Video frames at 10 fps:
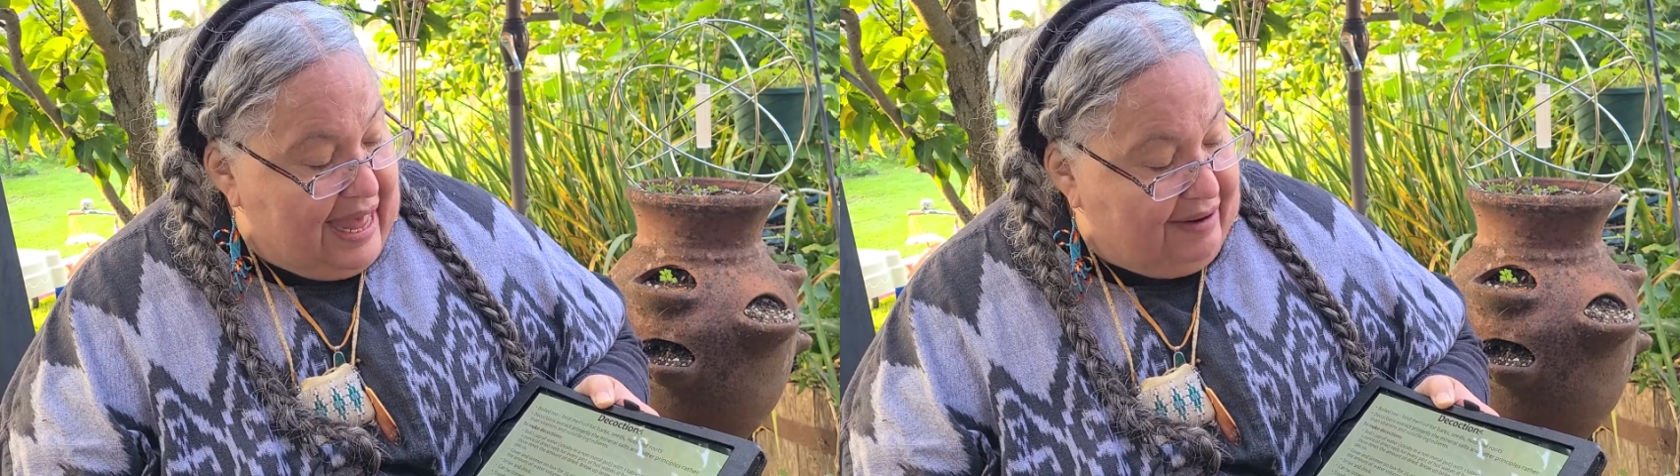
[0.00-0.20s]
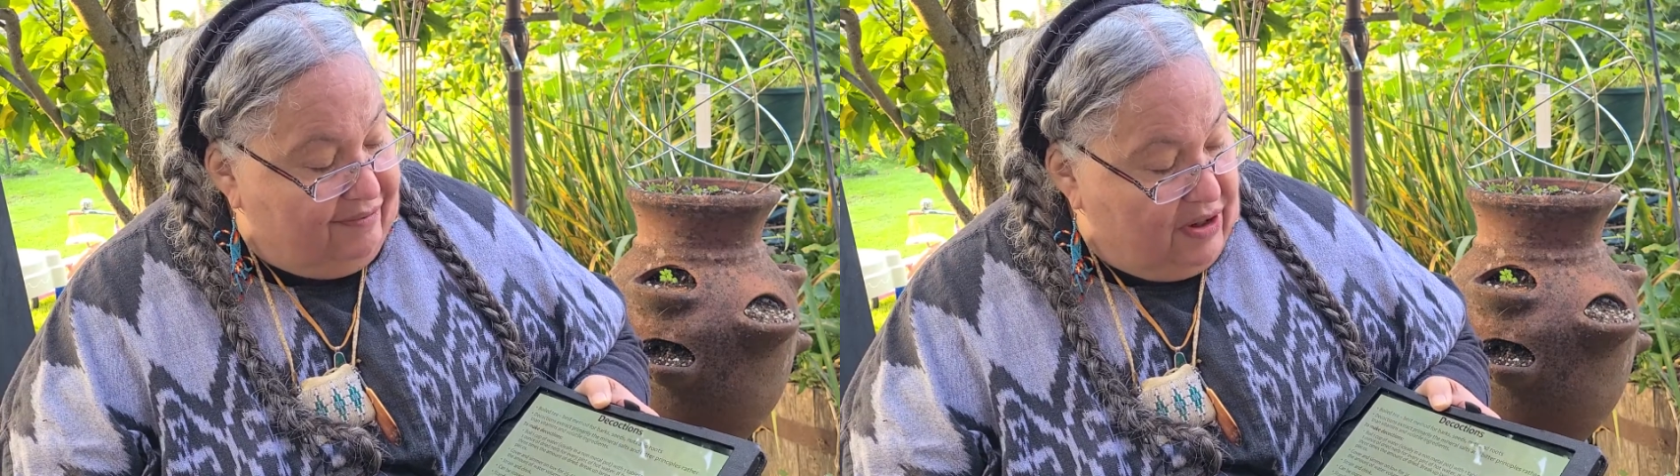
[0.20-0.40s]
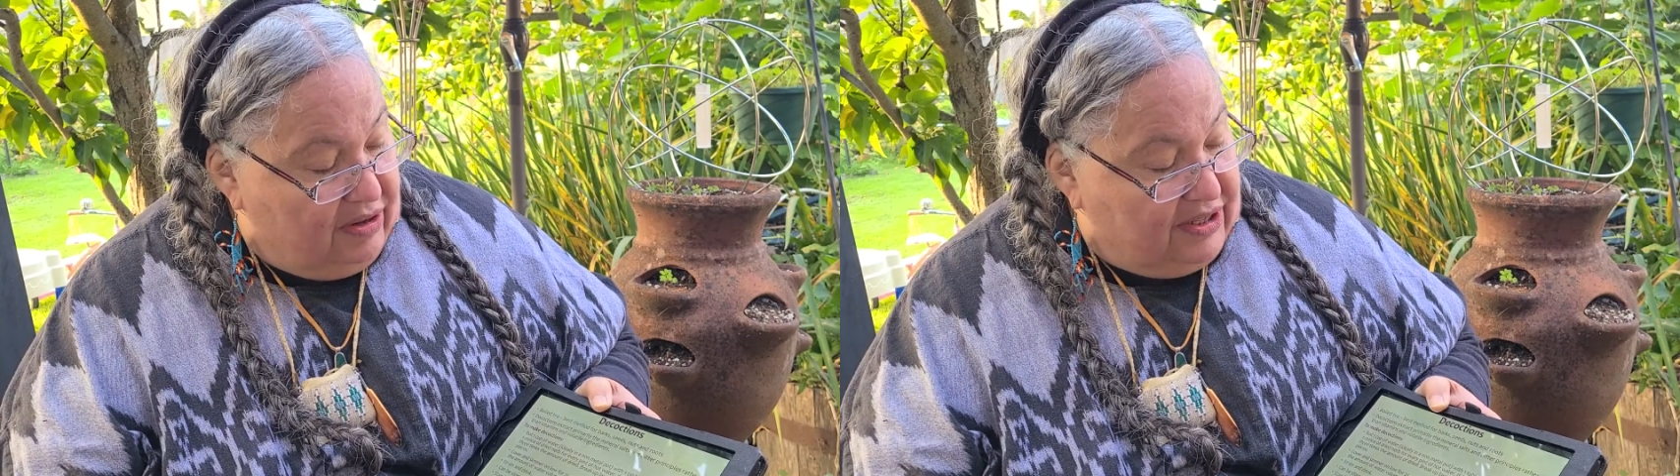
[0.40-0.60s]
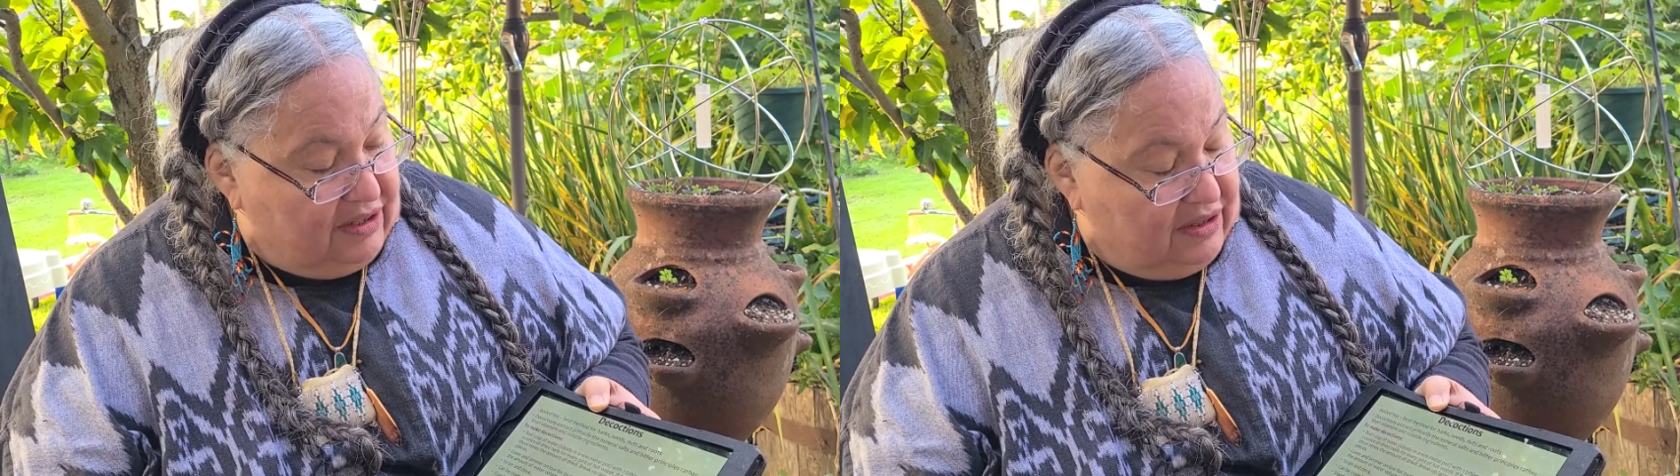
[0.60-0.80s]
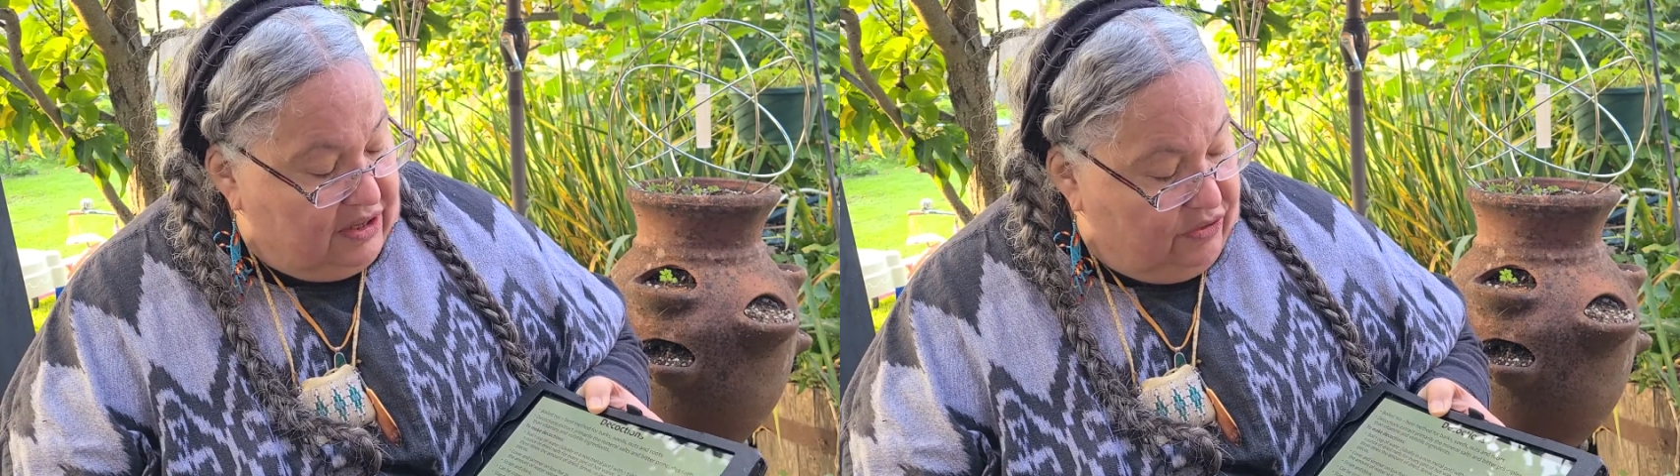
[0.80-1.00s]
and
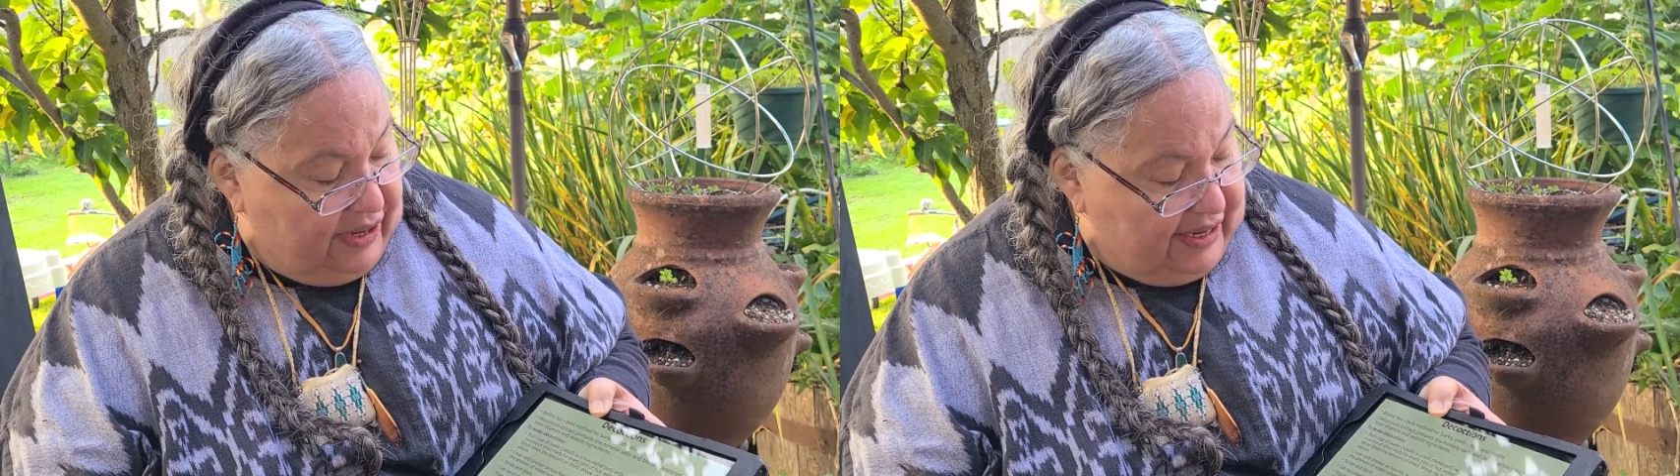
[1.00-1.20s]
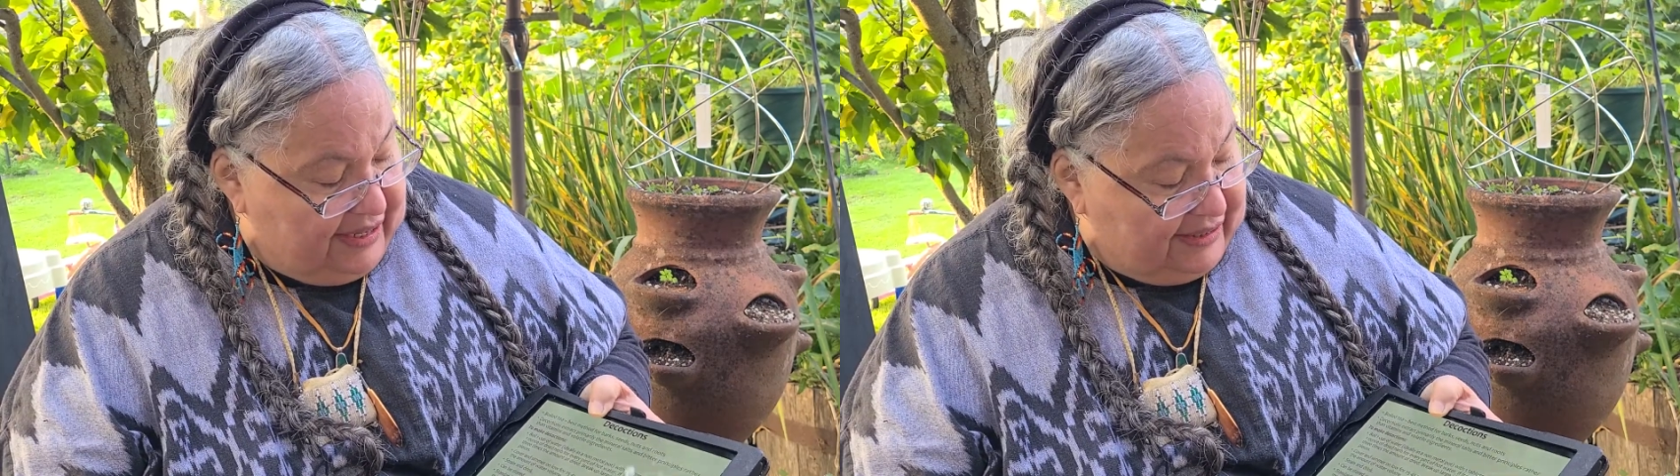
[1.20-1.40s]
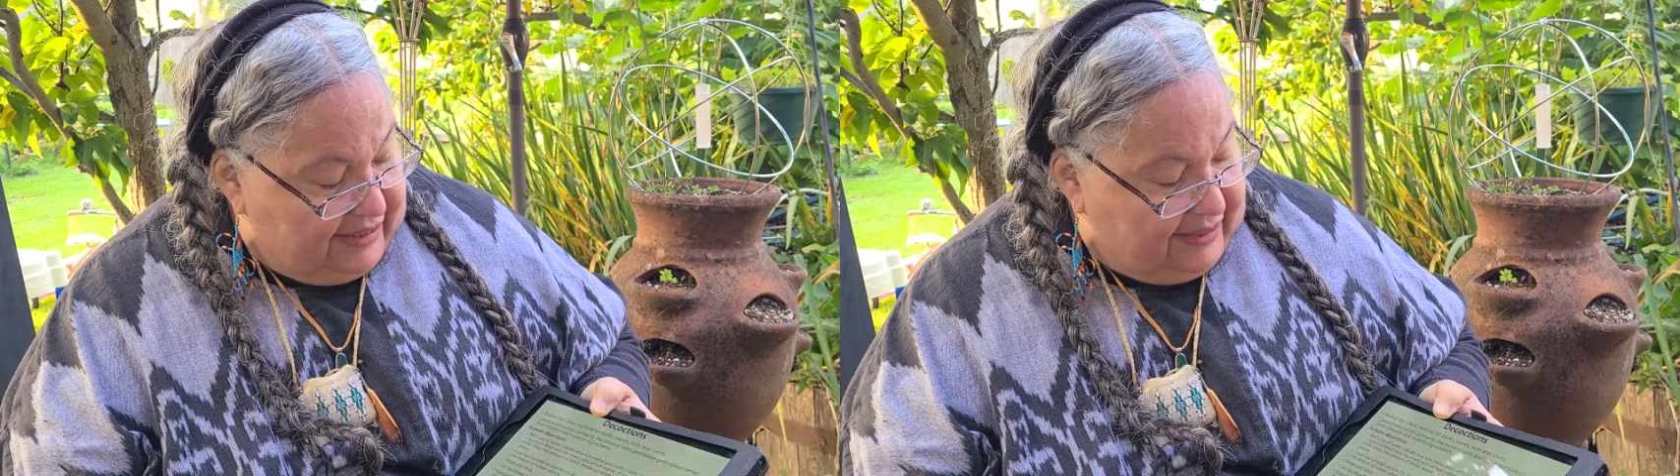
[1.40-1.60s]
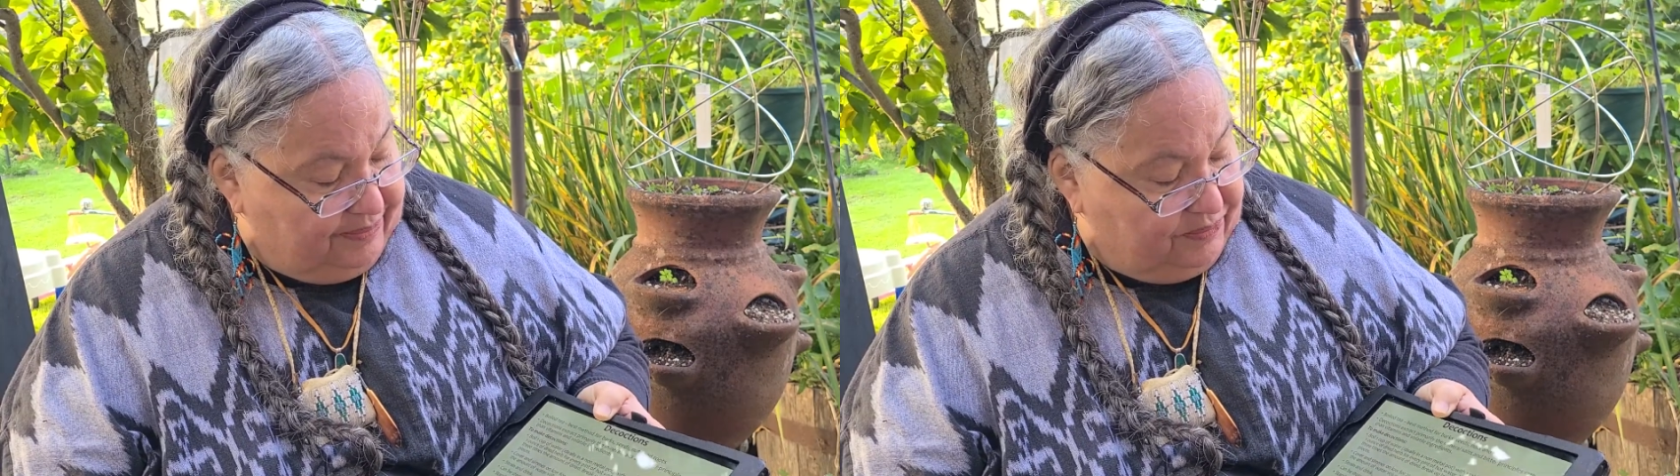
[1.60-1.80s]
volatile ingredients.